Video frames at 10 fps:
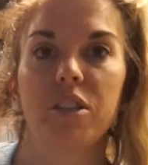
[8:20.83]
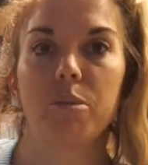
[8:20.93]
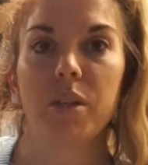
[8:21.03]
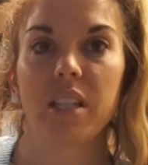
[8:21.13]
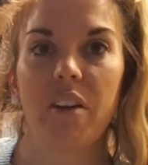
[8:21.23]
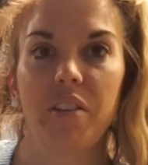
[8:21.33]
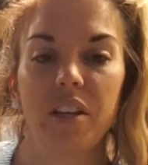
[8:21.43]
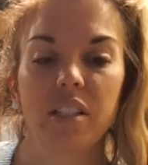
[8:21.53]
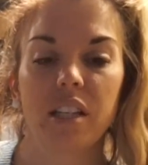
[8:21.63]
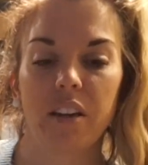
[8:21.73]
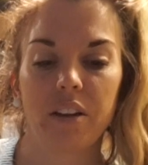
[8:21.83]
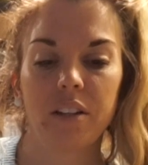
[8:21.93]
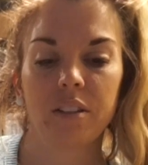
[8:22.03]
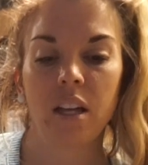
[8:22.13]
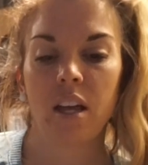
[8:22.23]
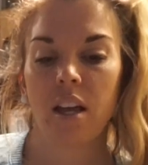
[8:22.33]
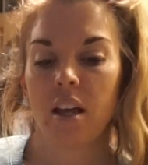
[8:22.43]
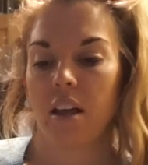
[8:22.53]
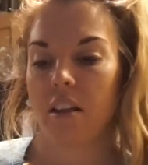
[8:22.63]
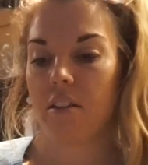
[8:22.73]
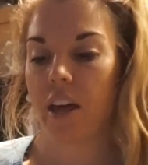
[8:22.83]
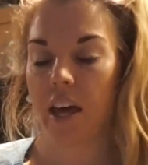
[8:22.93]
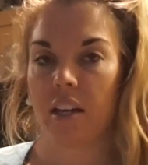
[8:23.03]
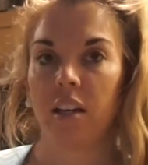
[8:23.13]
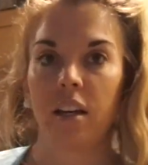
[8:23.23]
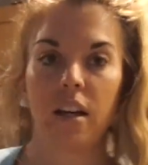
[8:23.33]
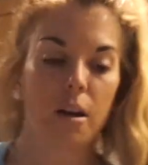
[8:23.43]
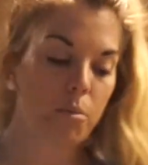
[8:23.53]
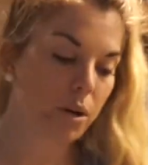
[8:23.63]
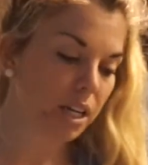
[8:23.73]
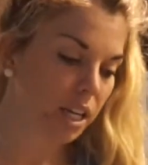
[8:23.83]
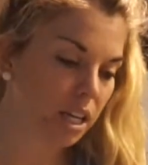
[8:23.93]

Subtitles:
You're gonna mix everything together. Then I put it